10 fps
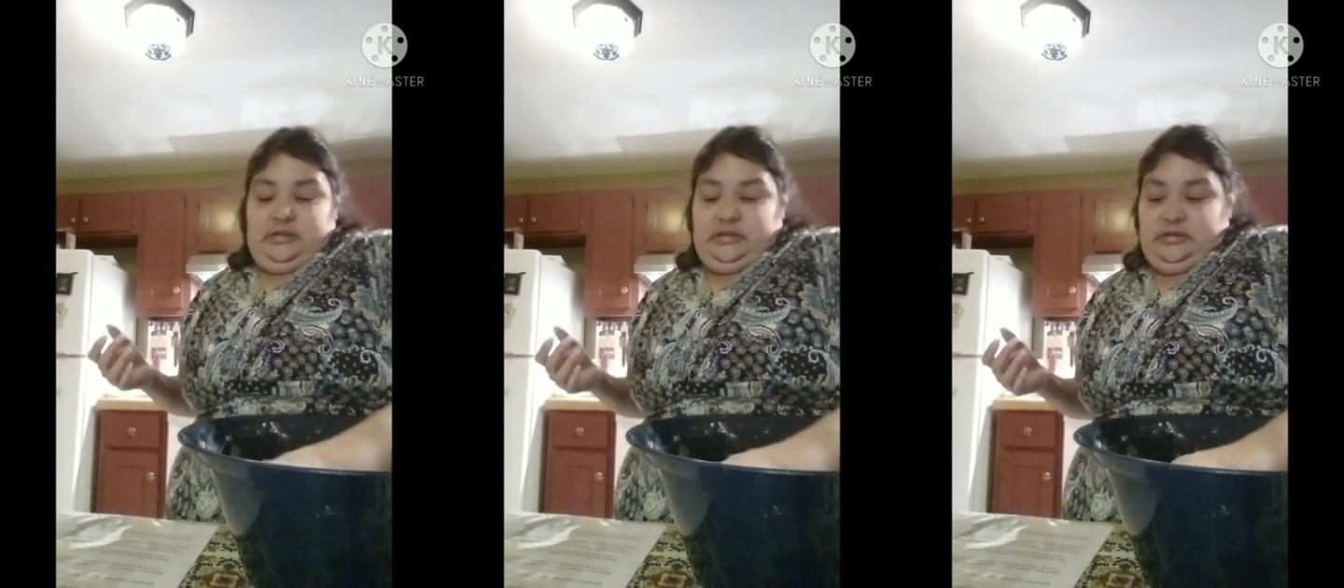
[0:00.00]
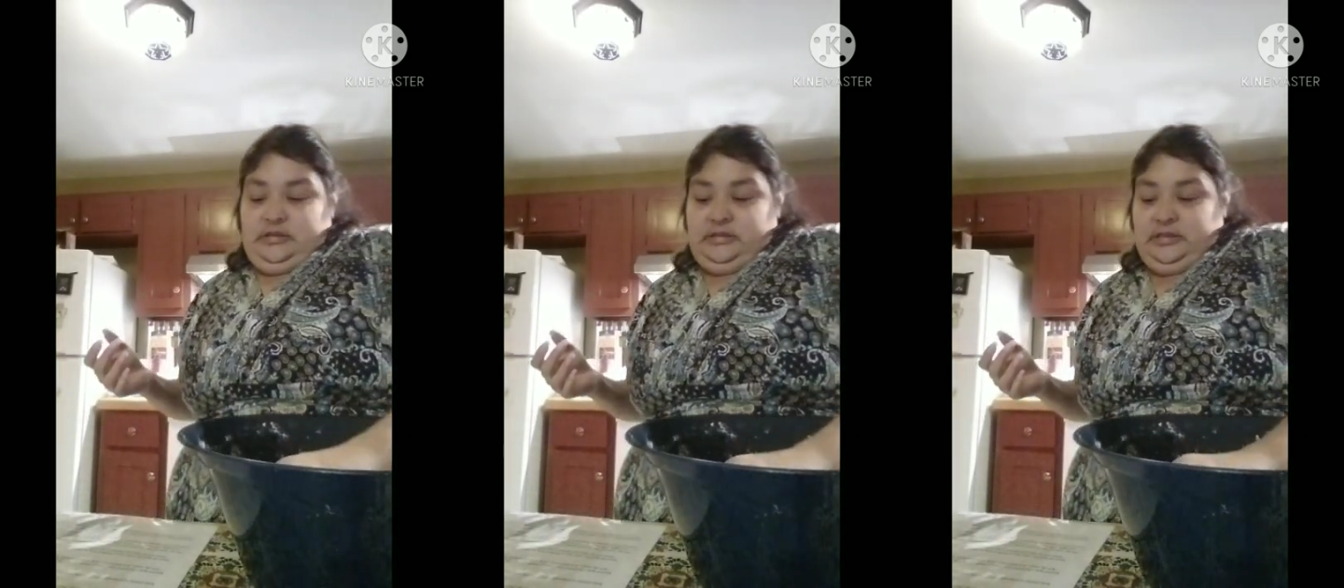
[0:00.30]

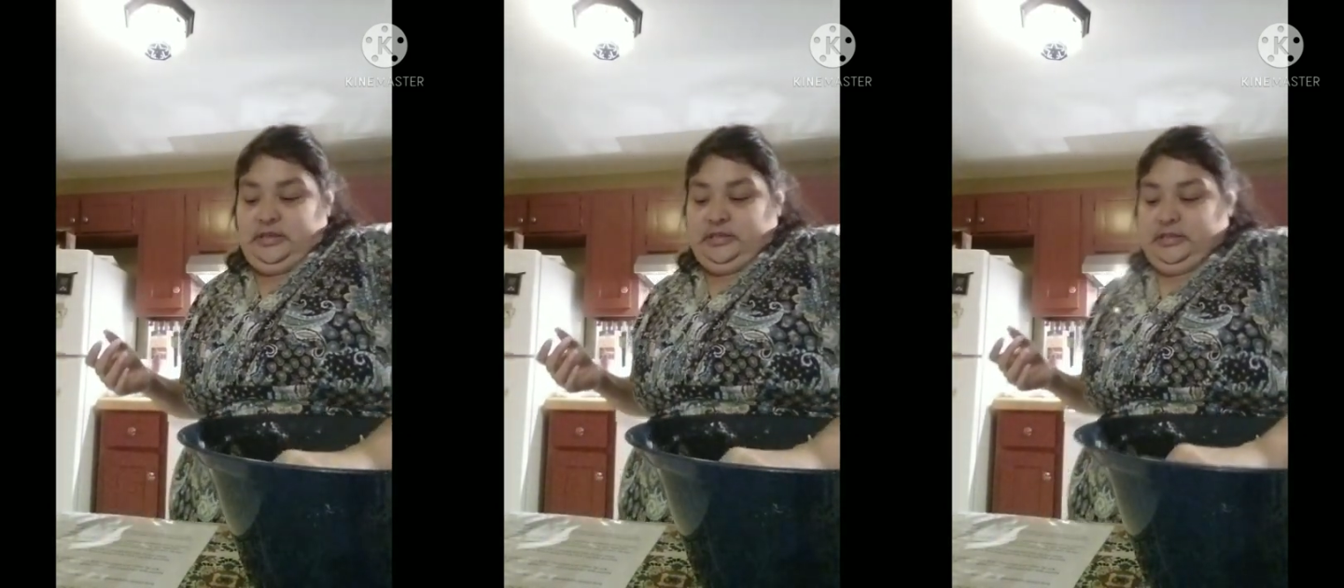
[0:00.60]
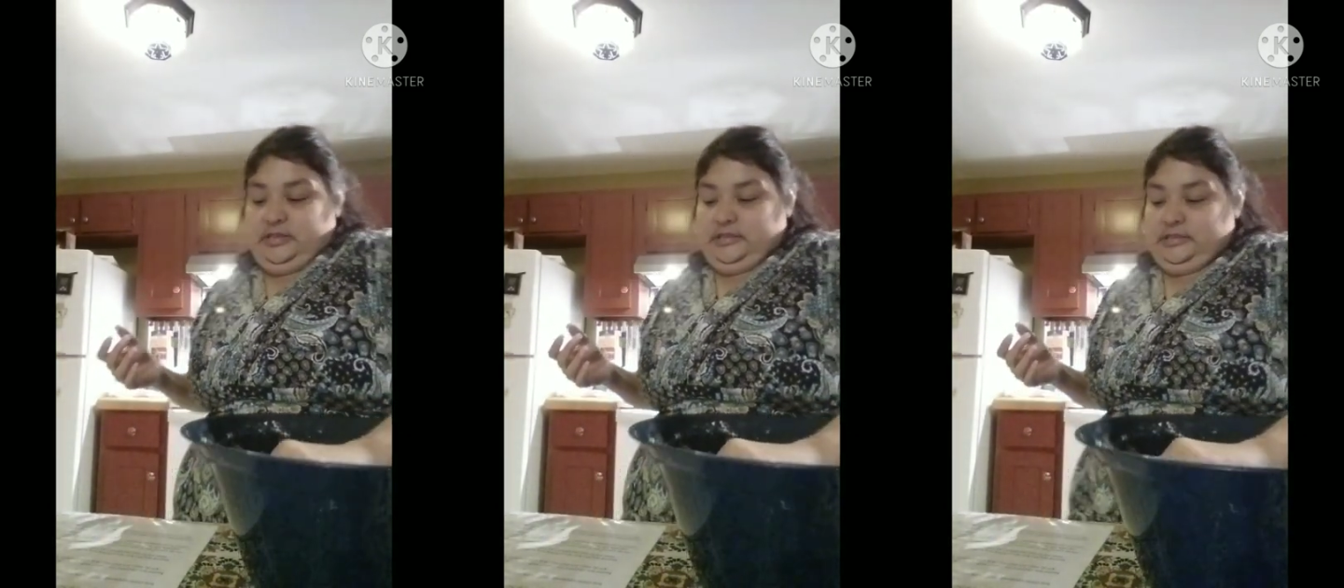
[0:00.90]
the
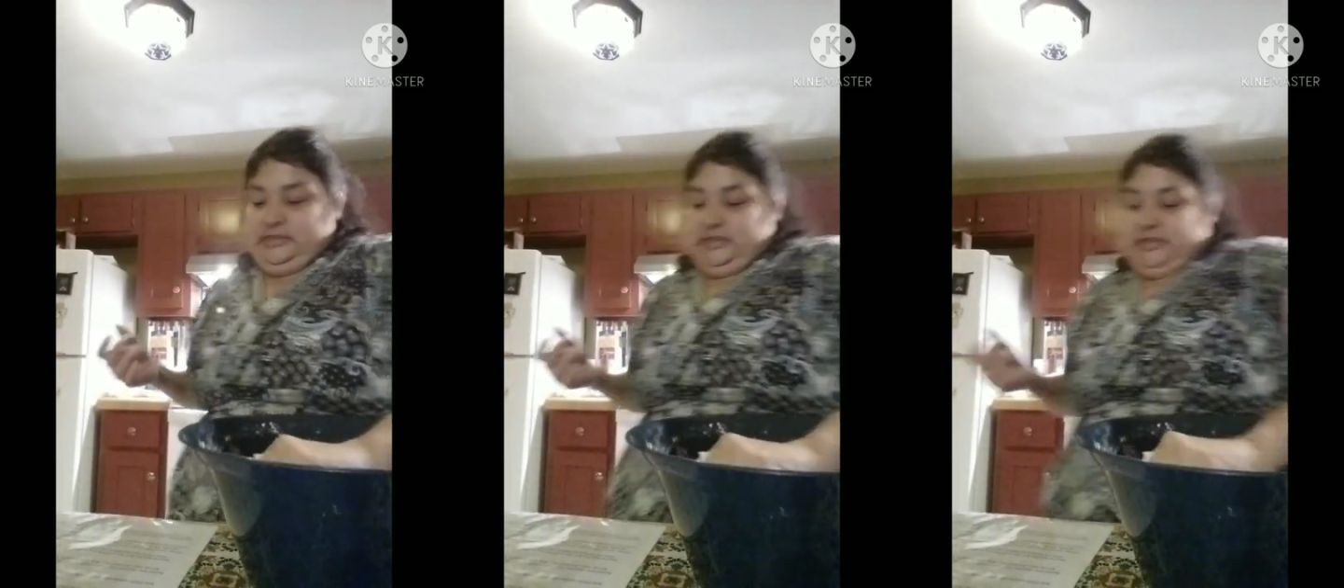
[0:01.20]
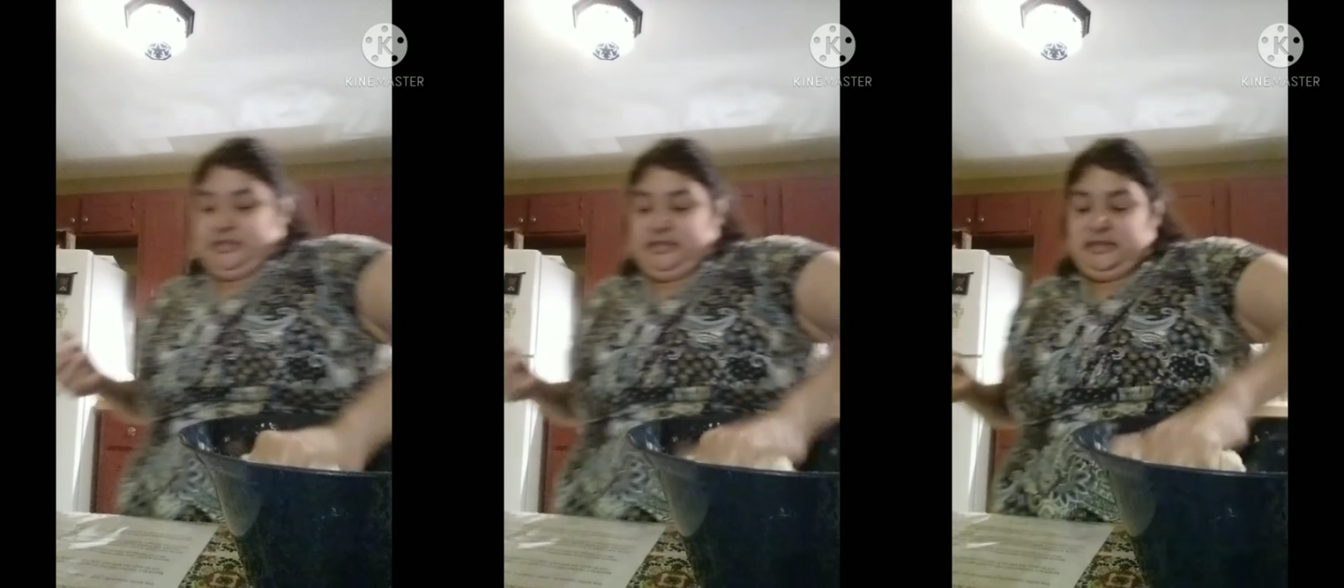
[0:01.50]
anise
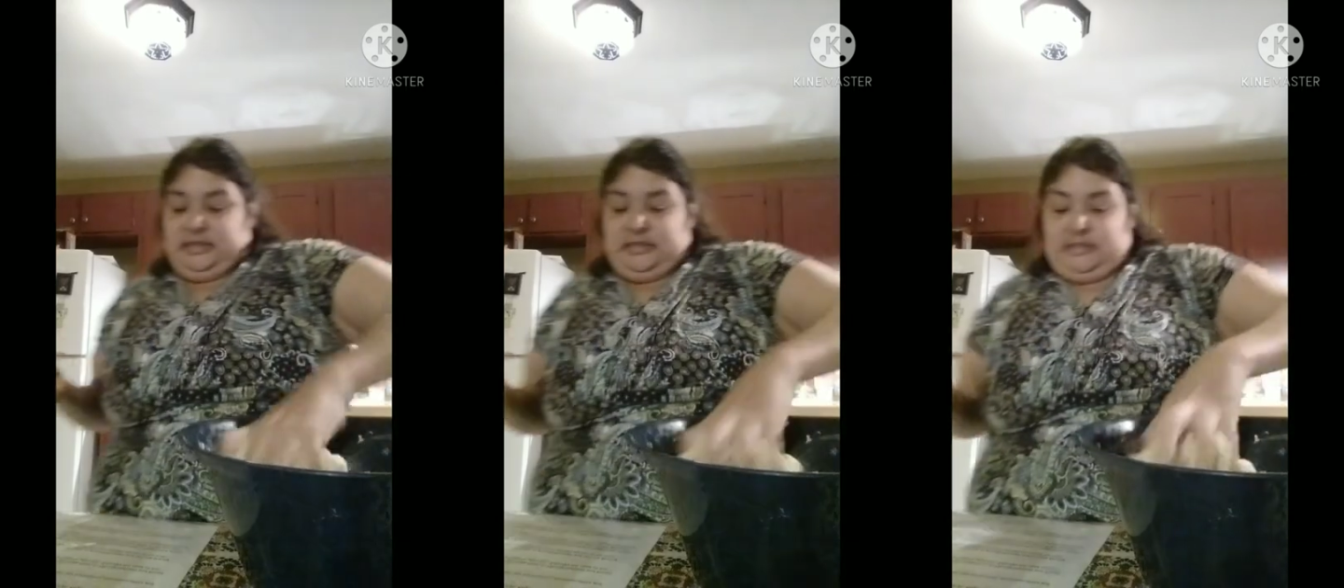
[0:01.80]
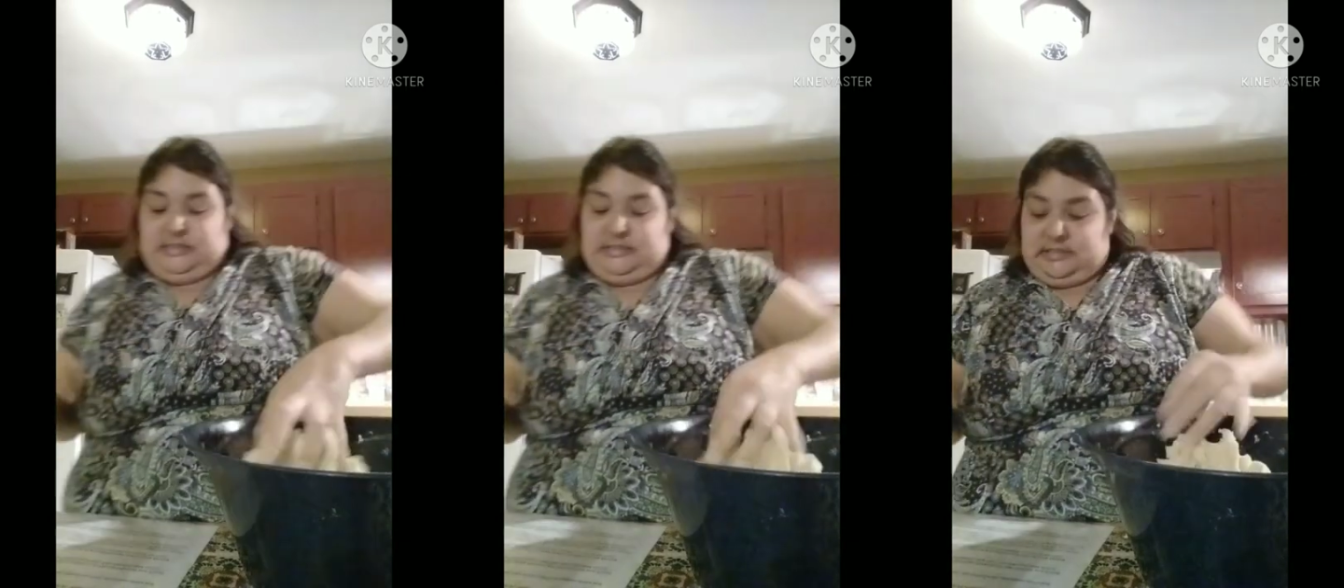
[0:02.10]
tea, the
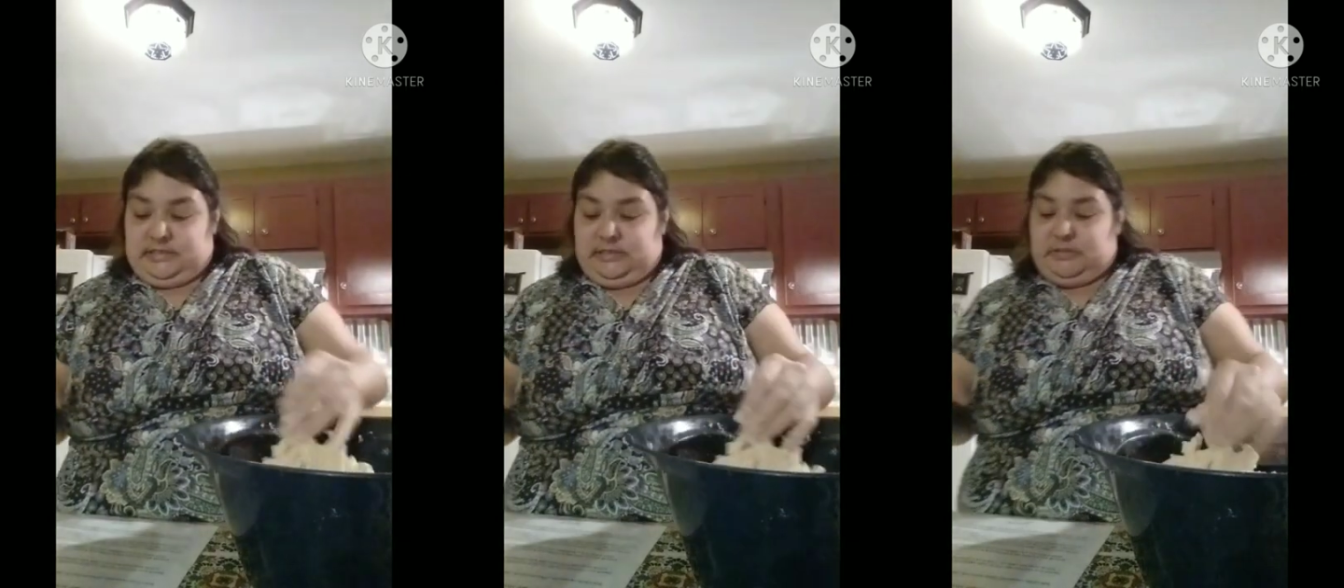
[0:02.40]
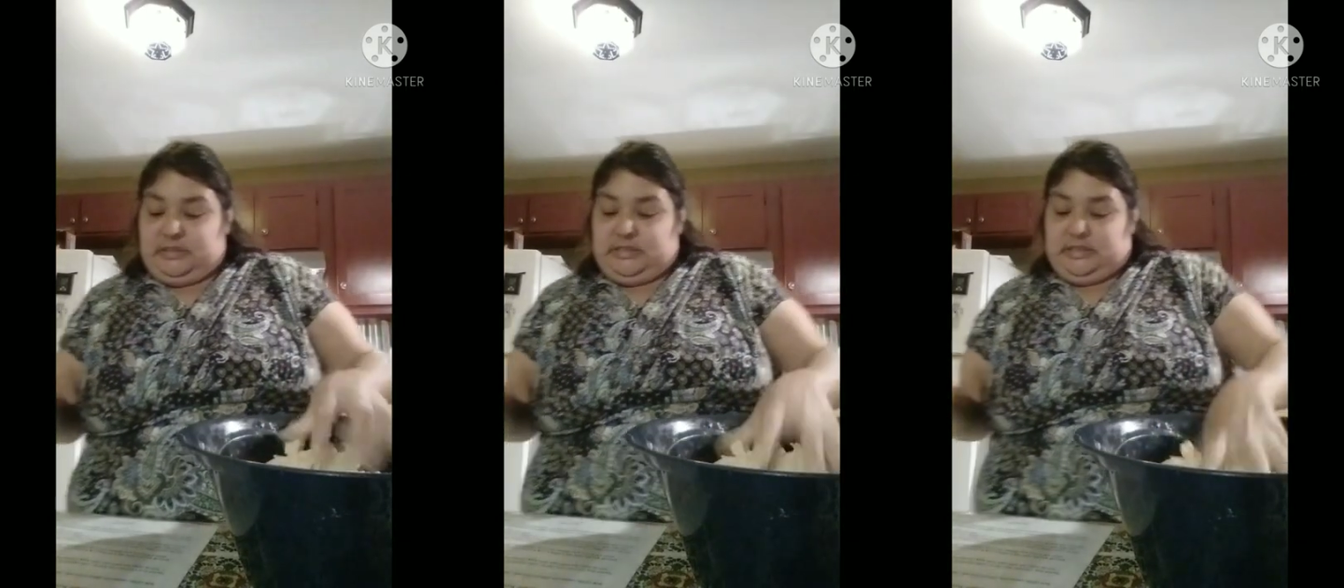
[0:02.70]
anise and cinnamon
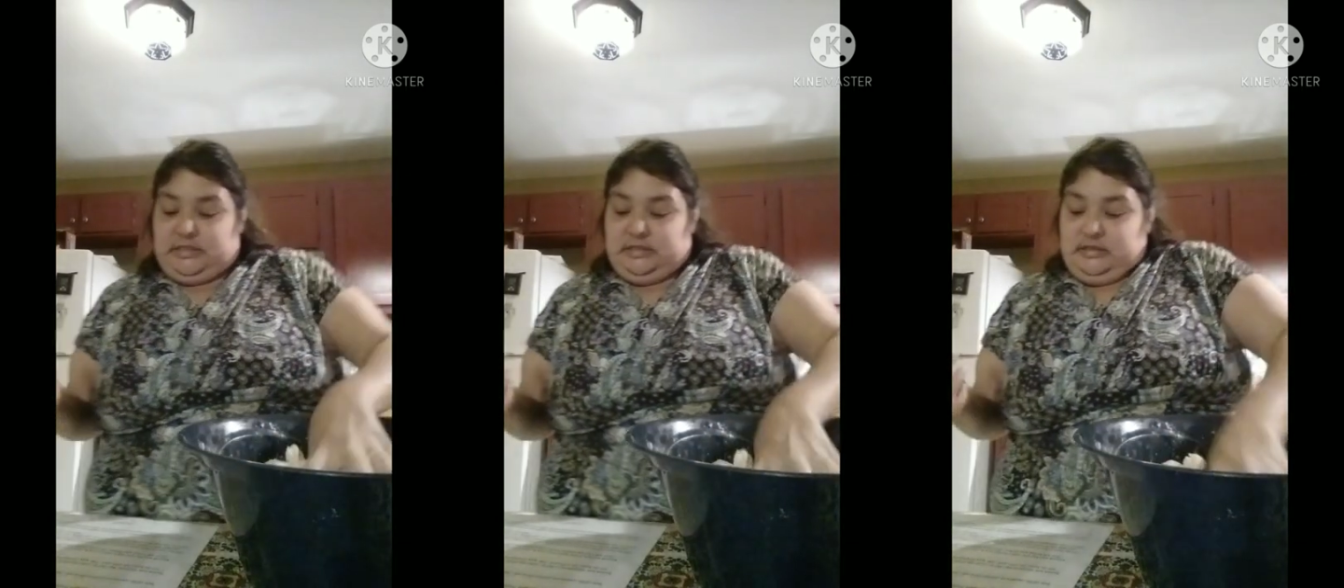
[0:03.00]
tea,